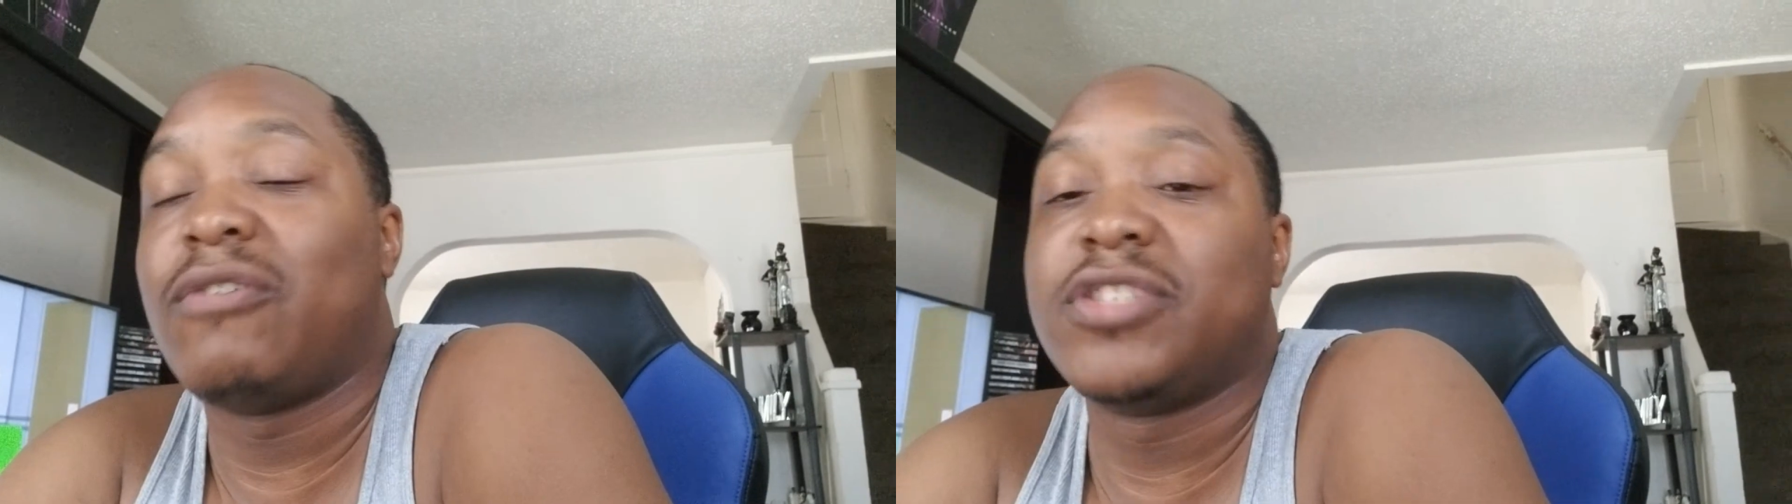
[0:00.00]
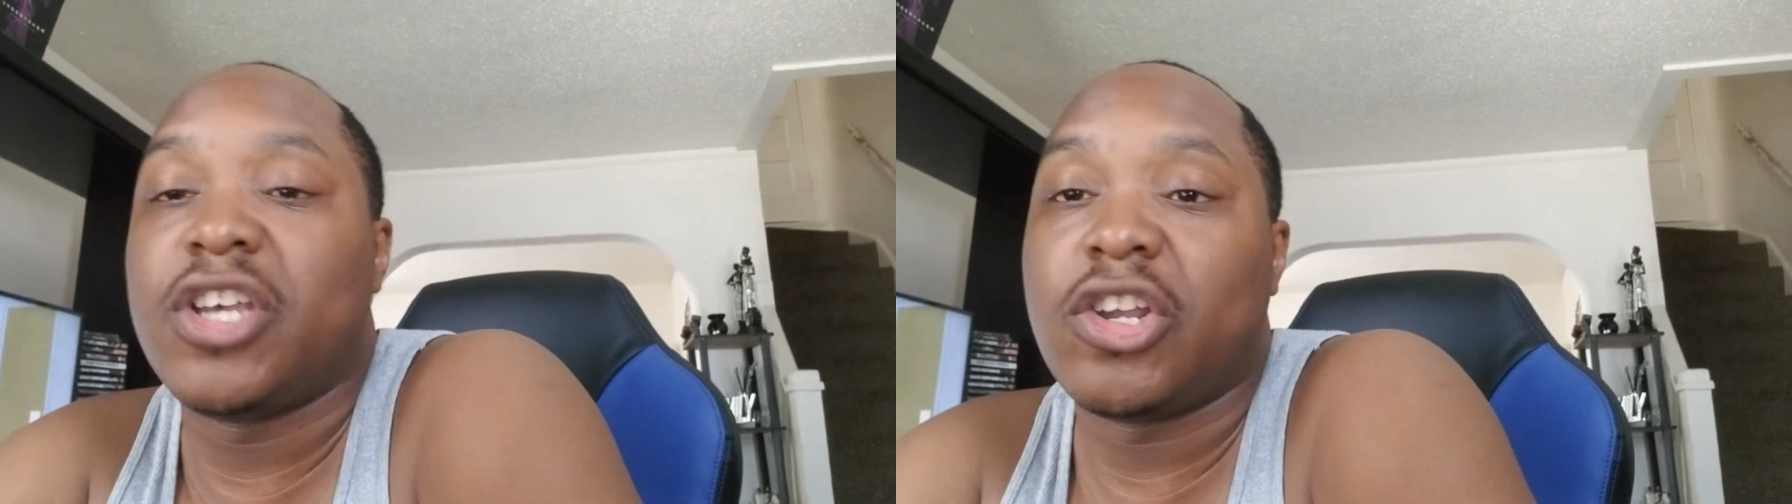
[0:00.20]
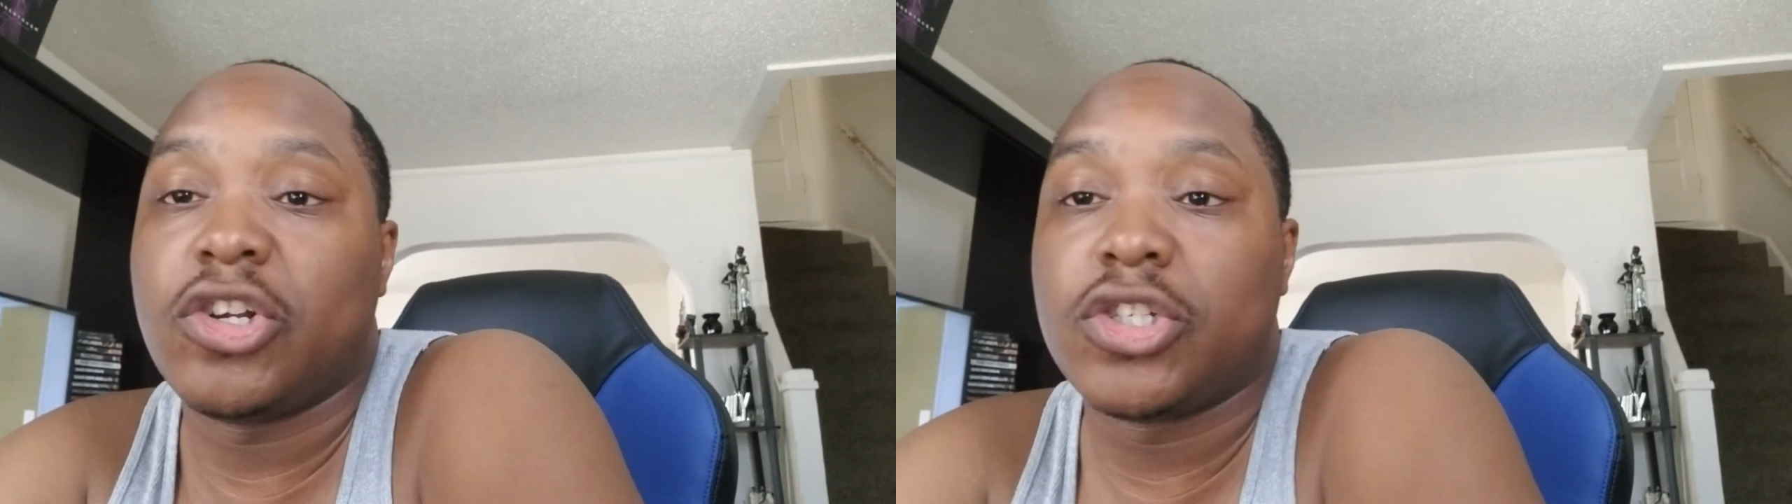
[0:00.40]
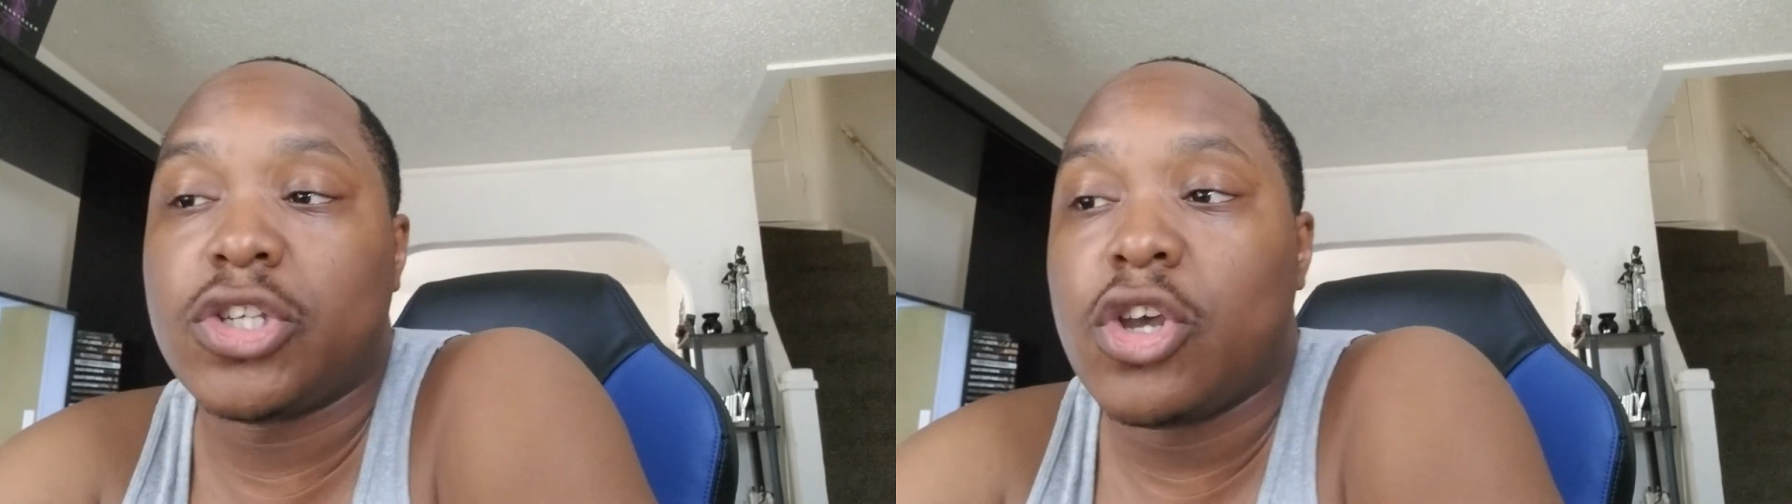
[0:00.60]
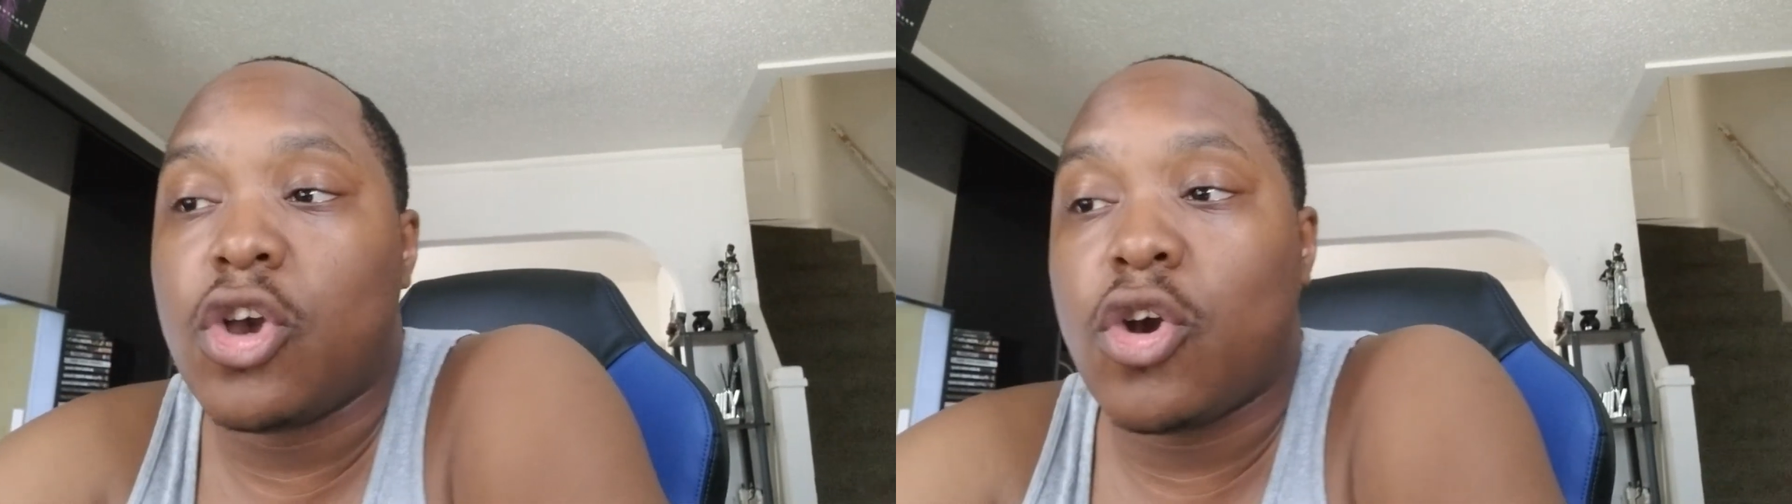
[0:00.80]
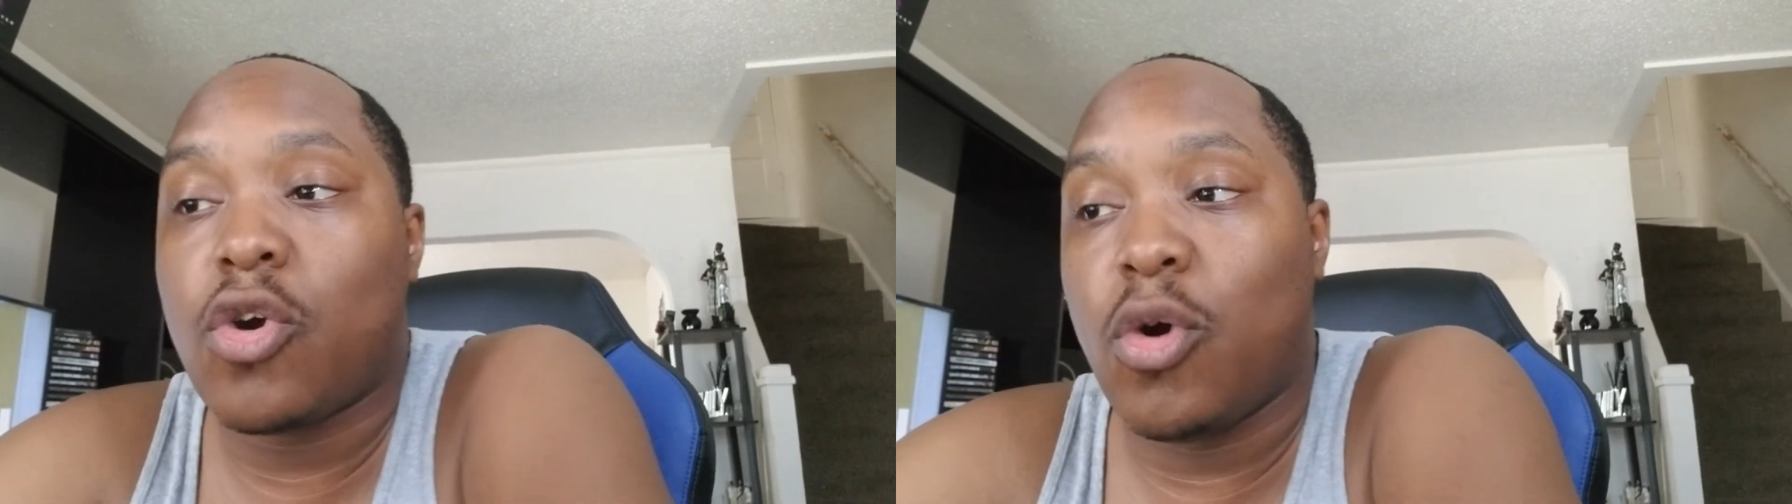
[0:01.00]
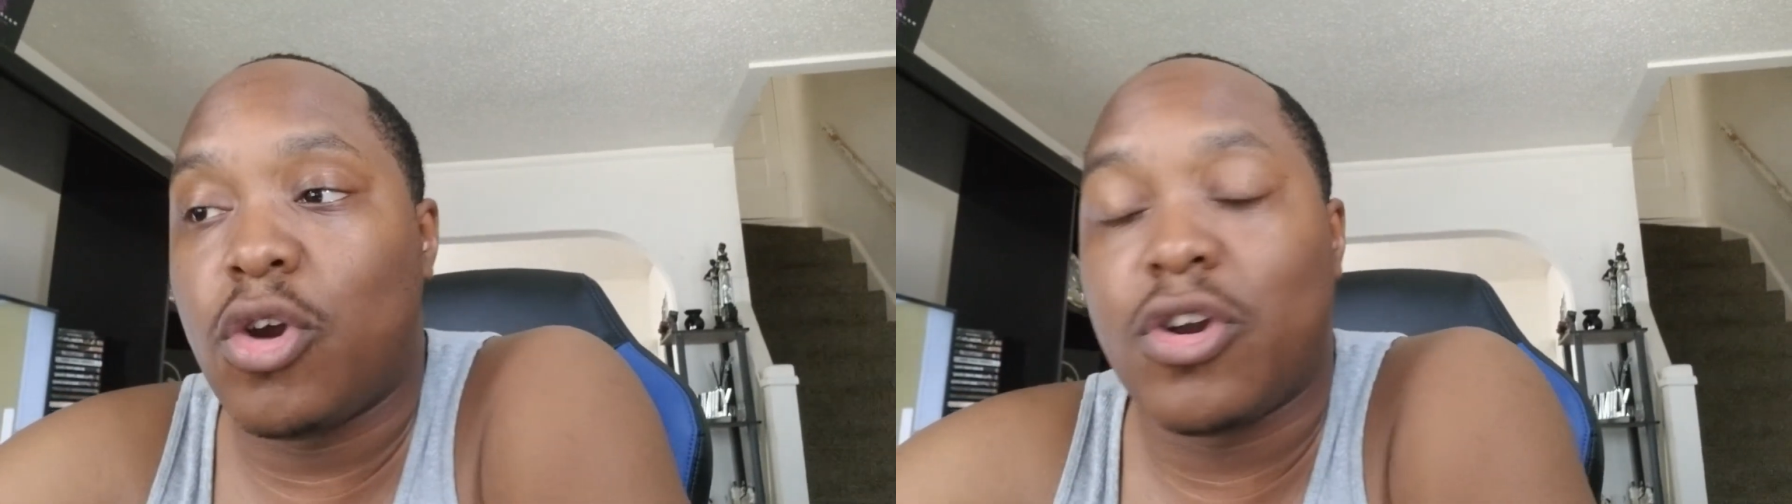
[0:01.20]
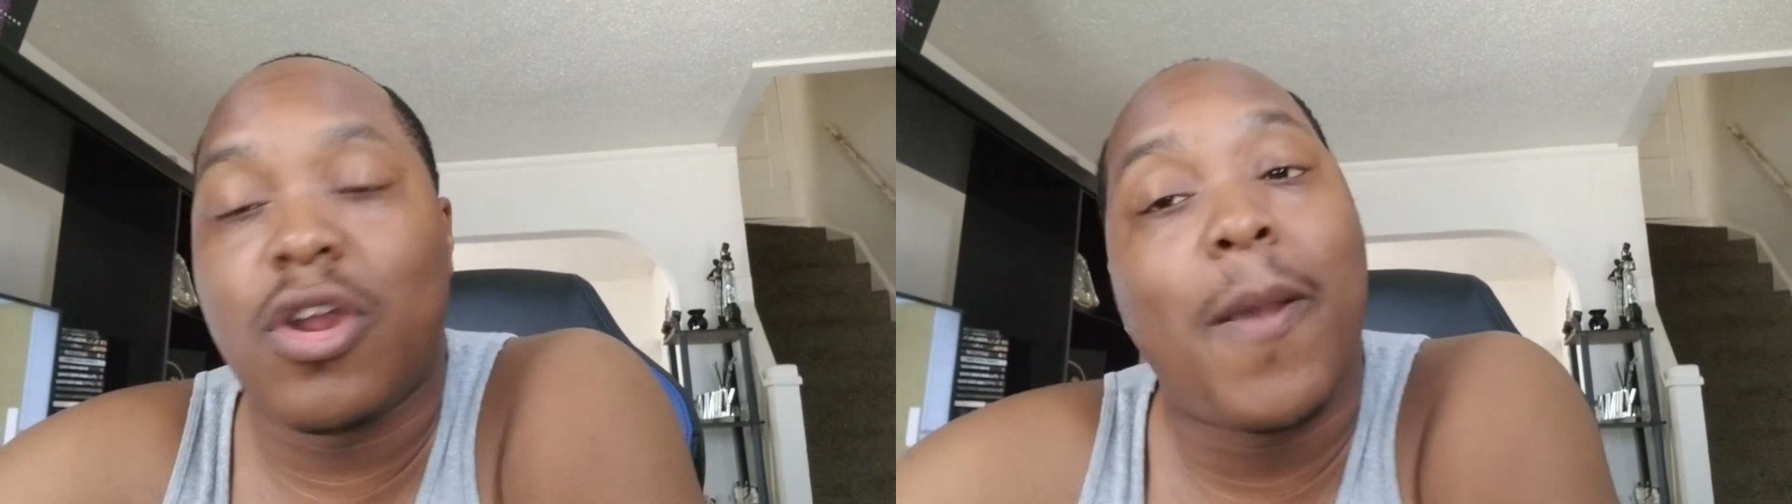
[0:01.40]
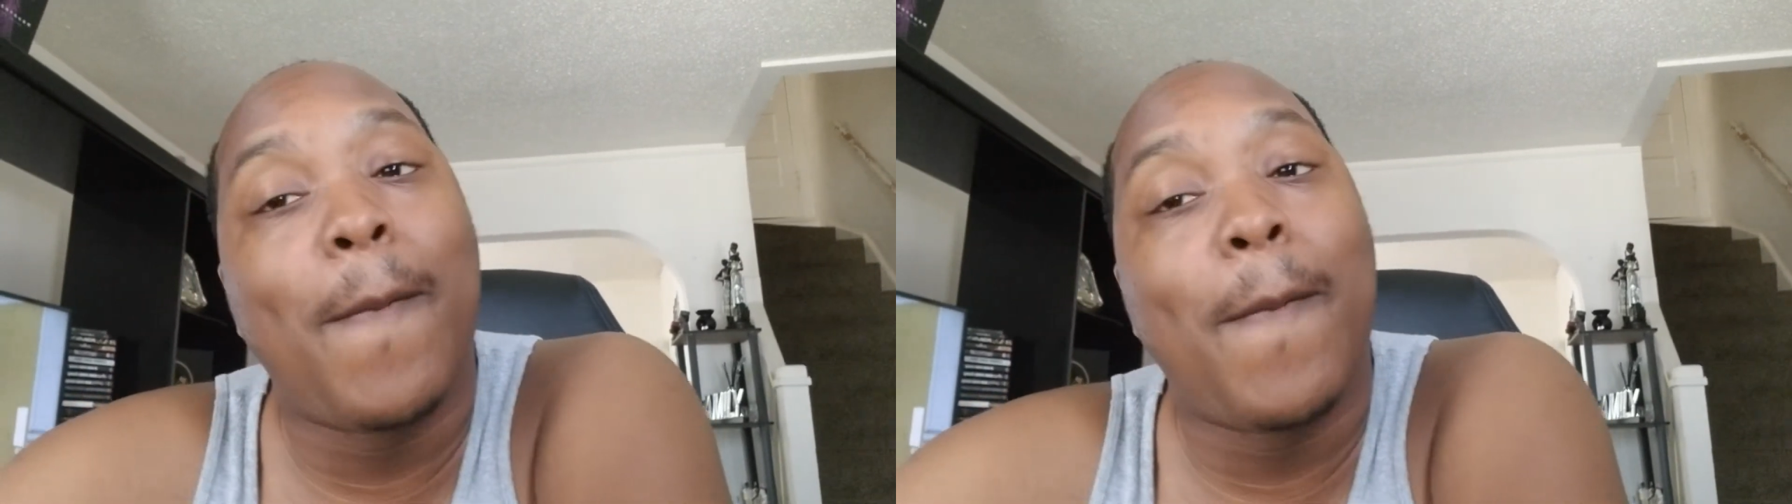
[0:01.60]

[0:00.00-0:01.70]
Ziggler's corner.